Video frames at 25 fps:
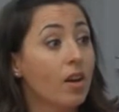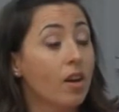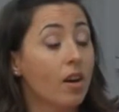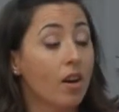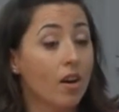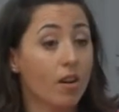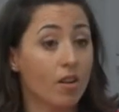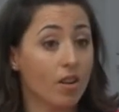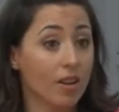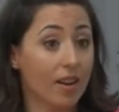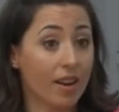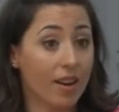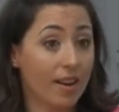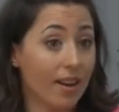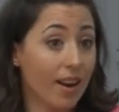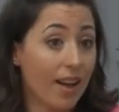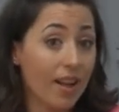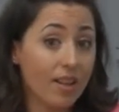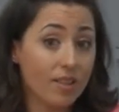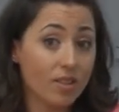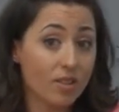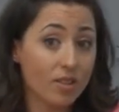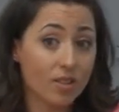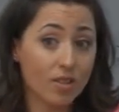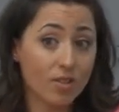Our
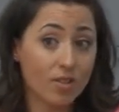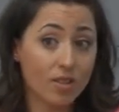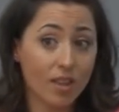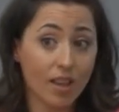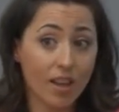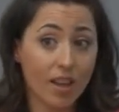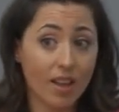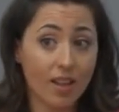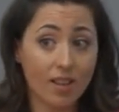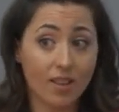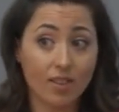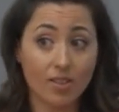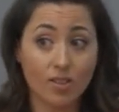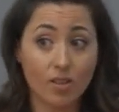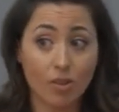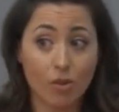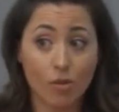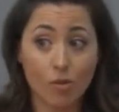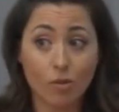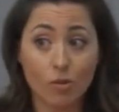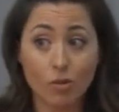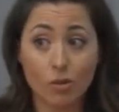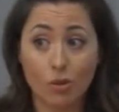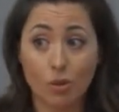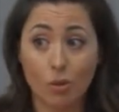class today is
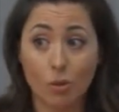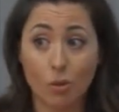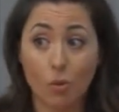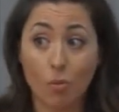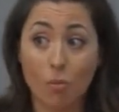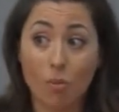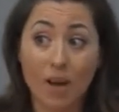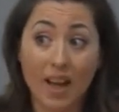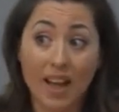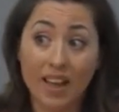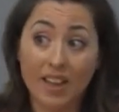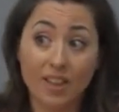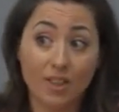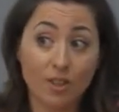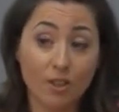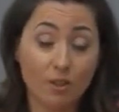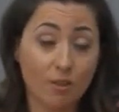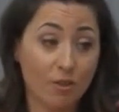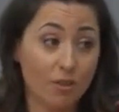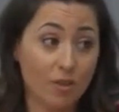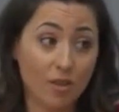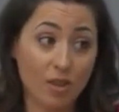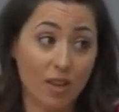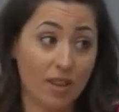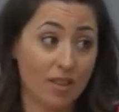also
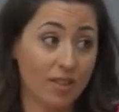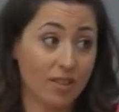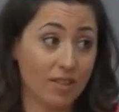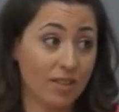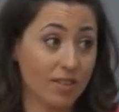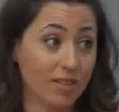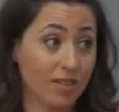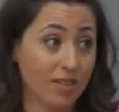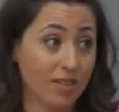mindfulness.